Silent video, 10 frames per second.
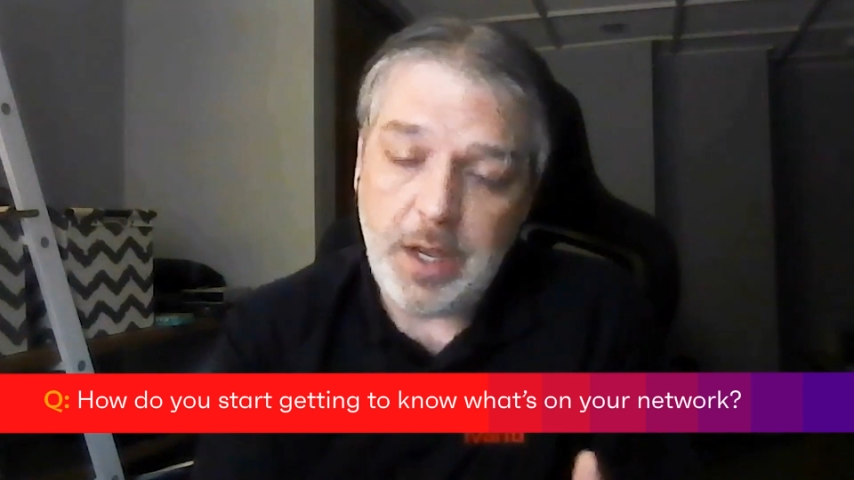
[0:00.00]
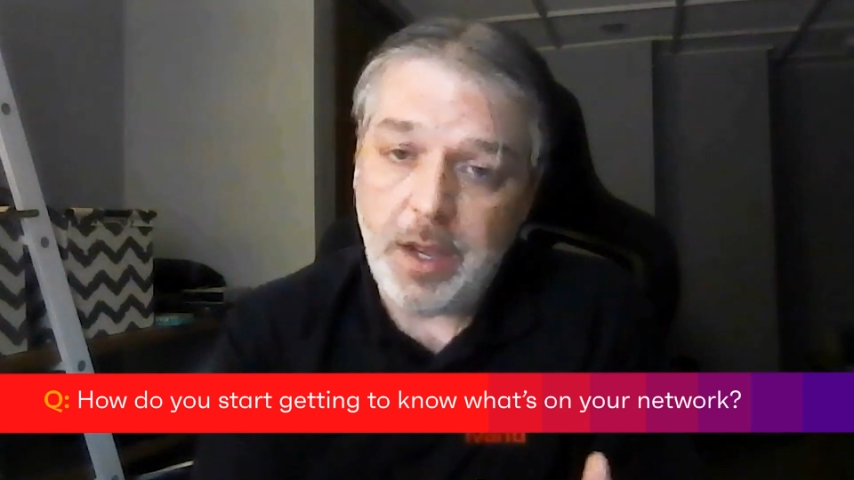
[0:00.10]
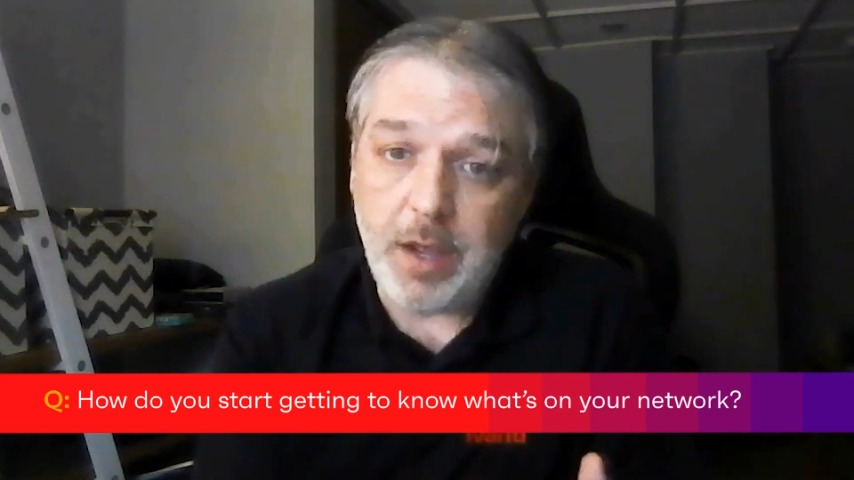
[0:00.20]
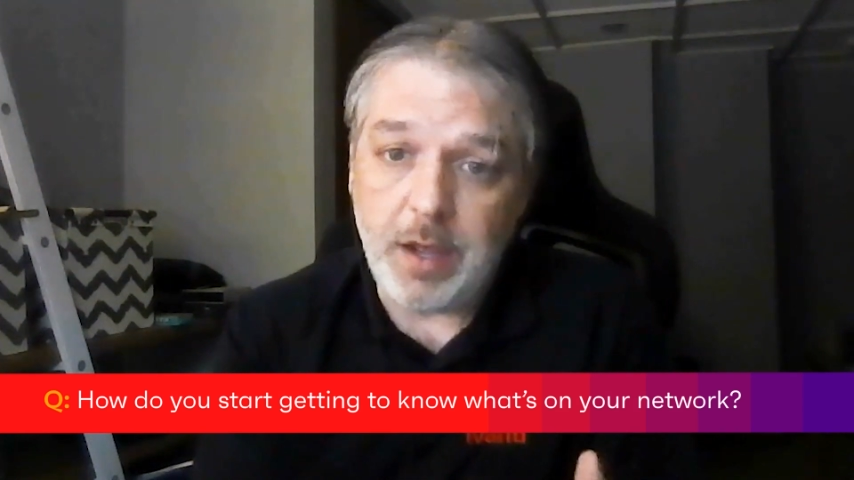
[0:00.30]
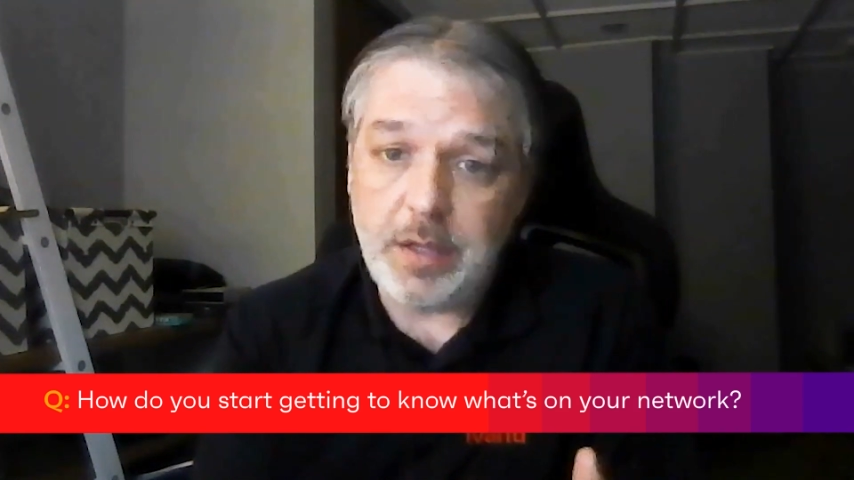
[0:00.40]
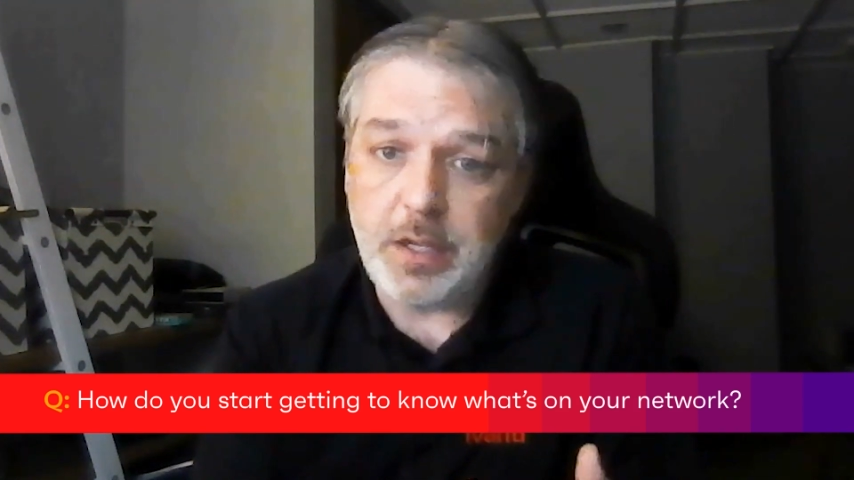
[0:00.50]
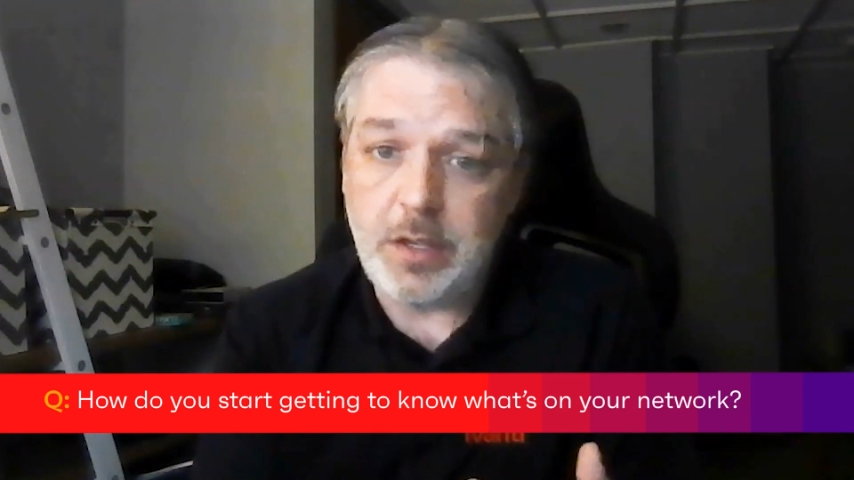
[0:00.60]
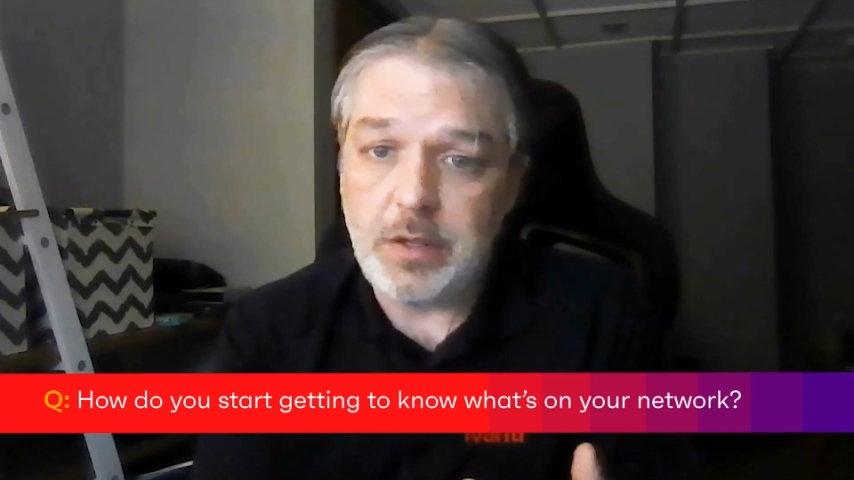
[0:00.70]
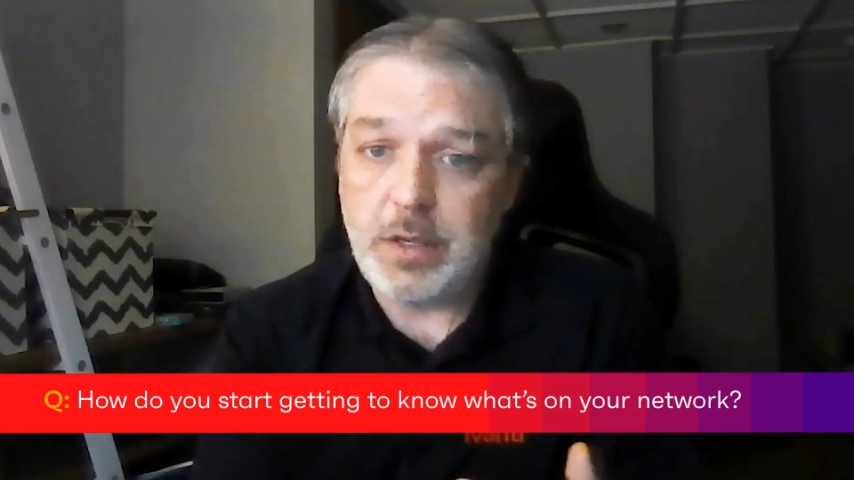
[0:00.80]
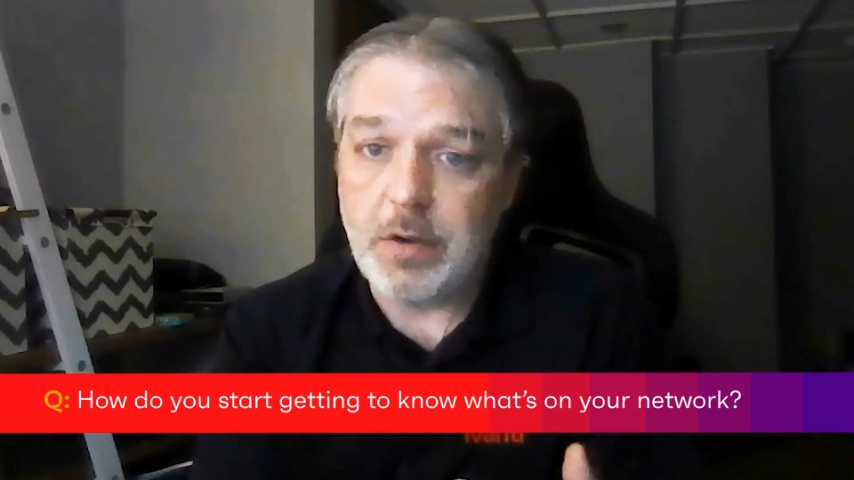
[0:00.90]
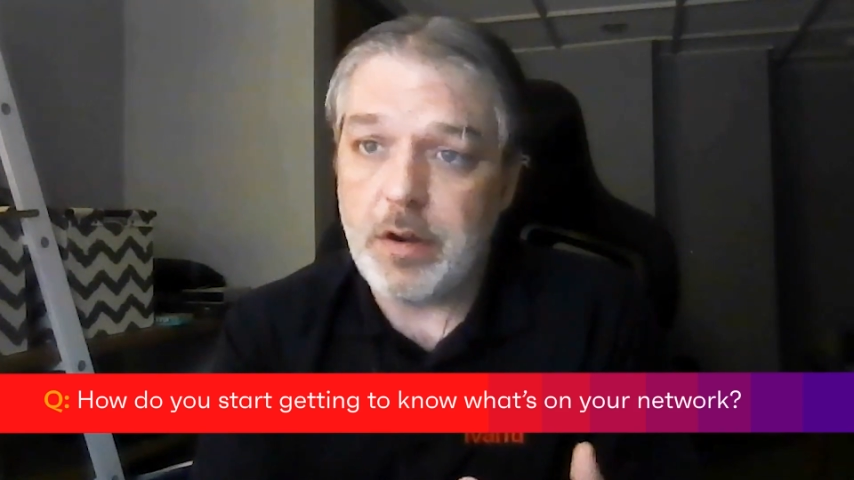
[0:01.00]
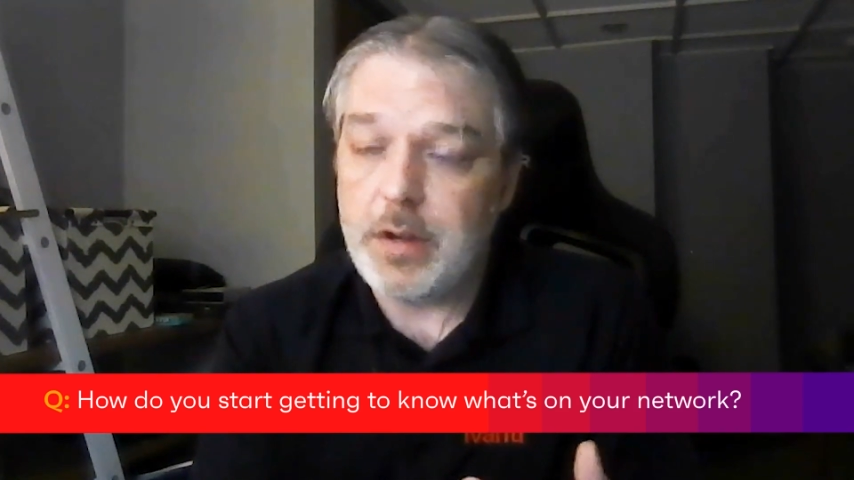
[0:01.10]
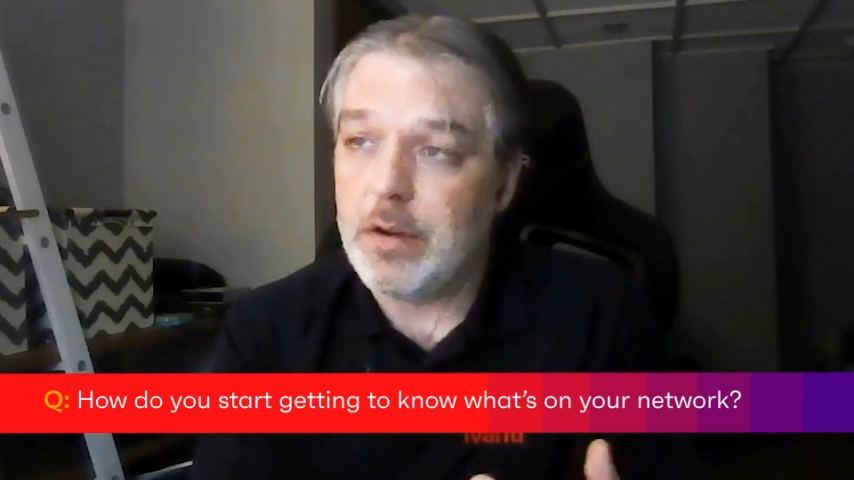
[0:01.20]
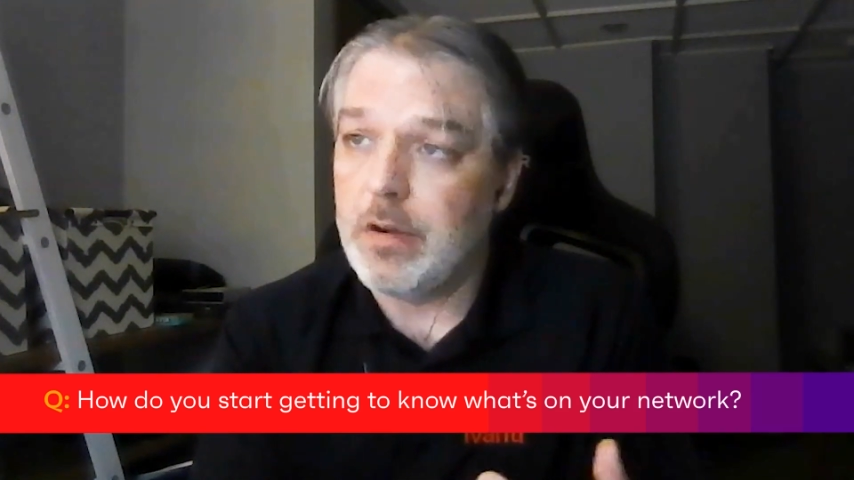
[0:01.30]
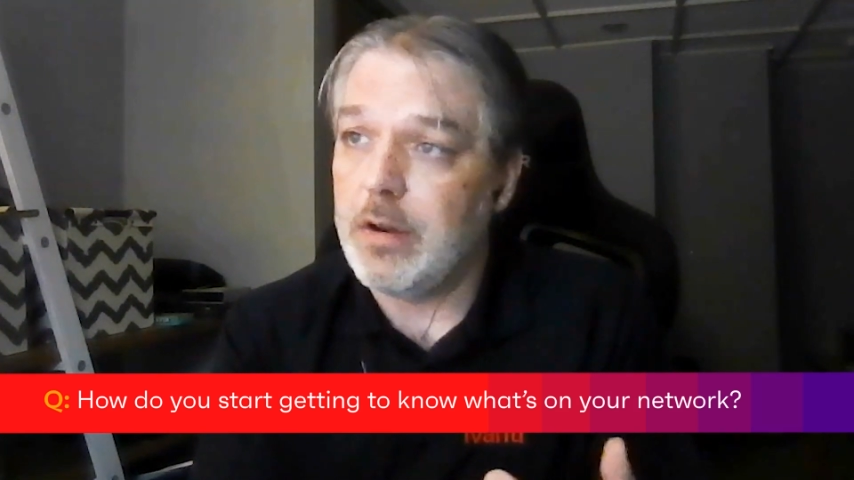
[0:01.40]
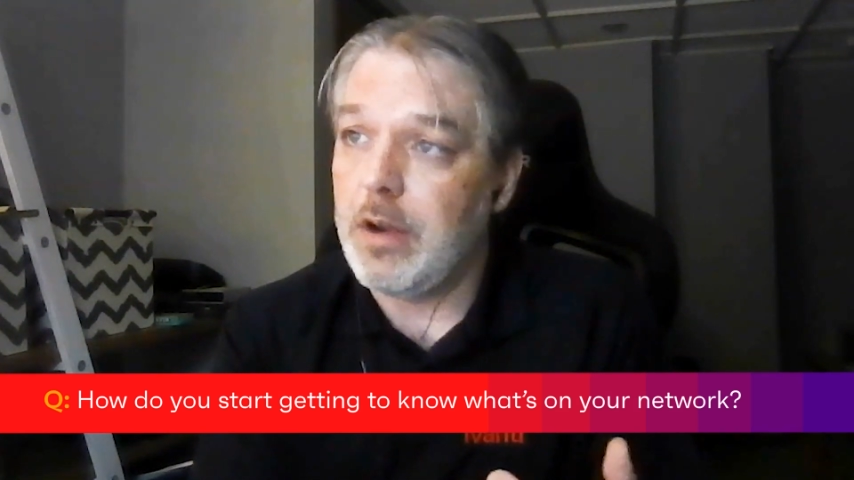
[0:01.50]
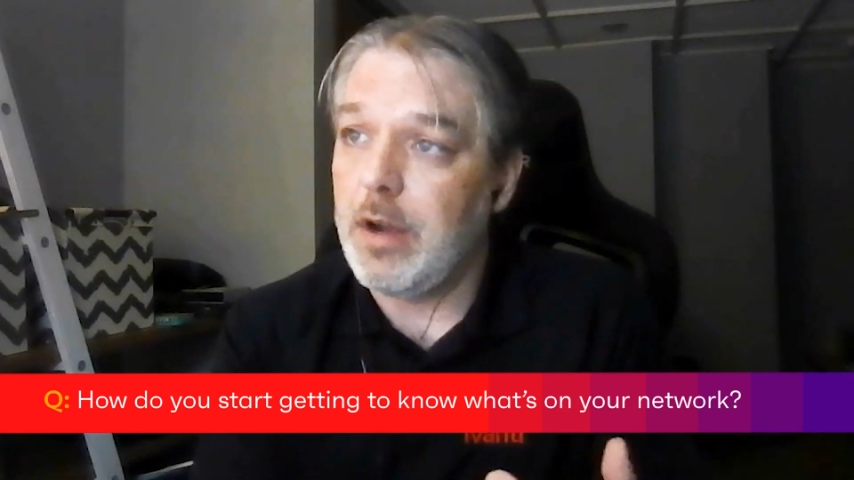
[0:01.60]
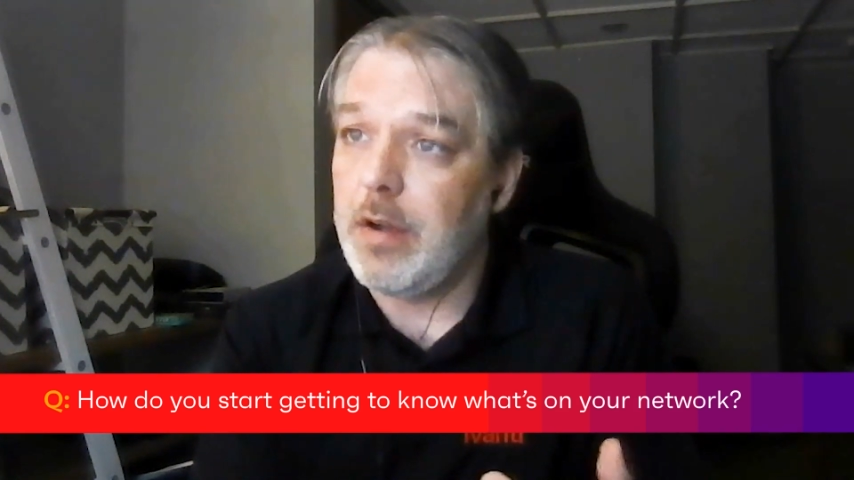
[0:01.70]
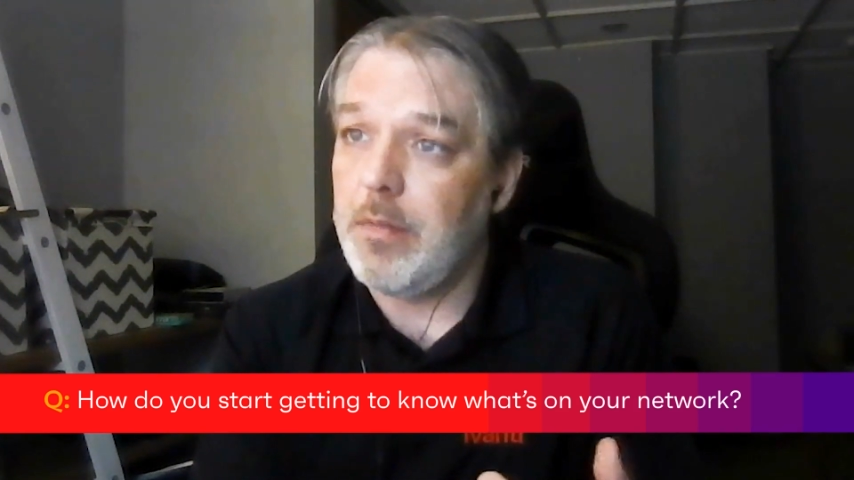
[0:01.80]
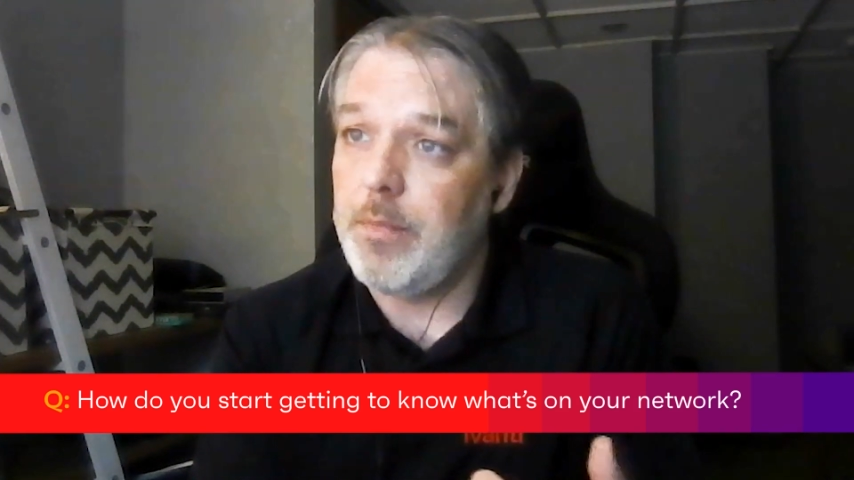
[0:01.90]
uh, your your
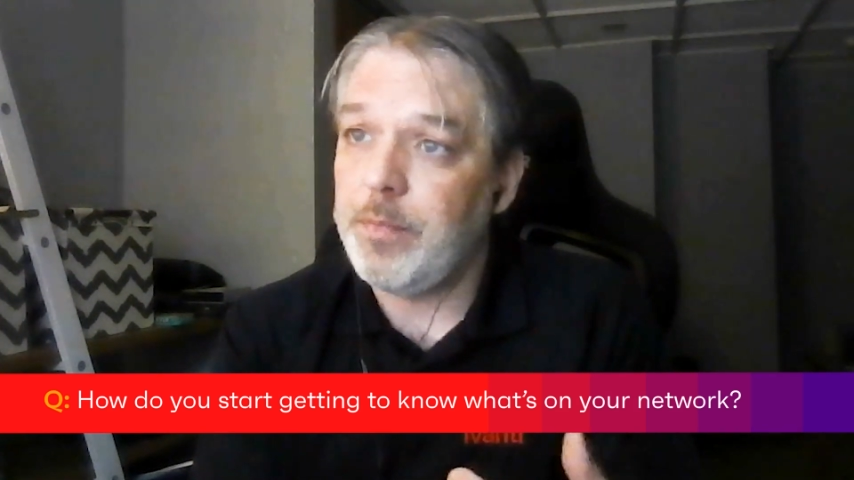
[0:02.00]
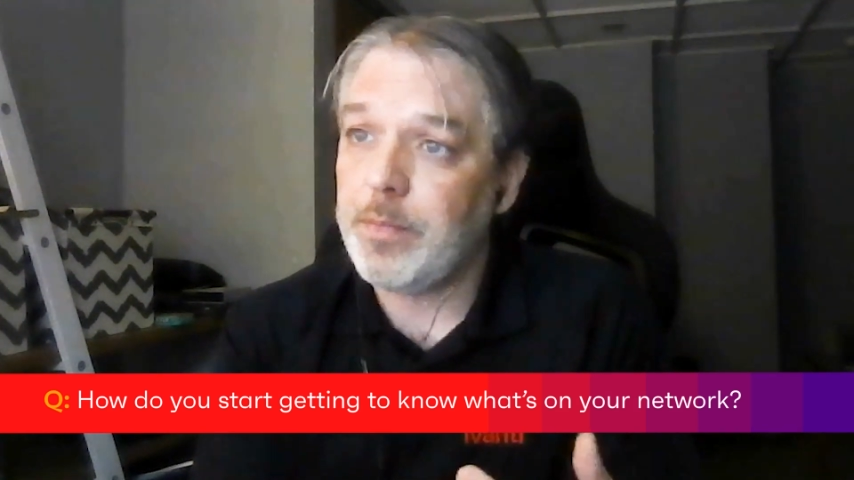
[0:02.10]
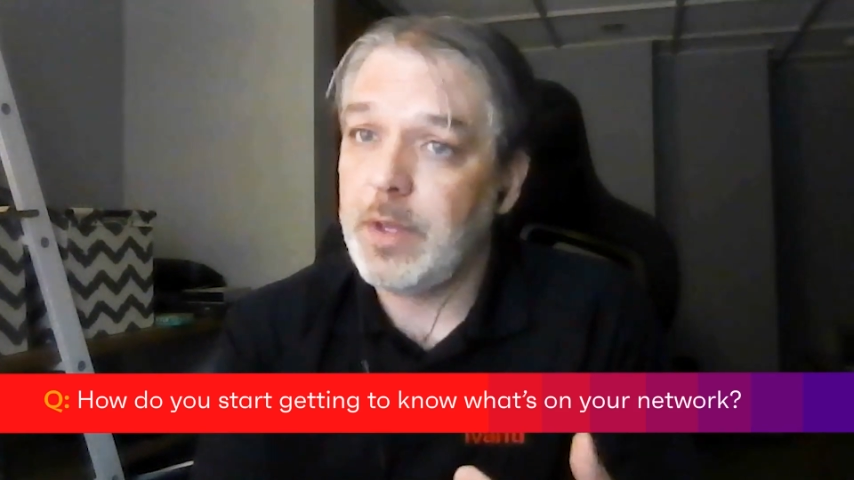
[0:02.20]
um,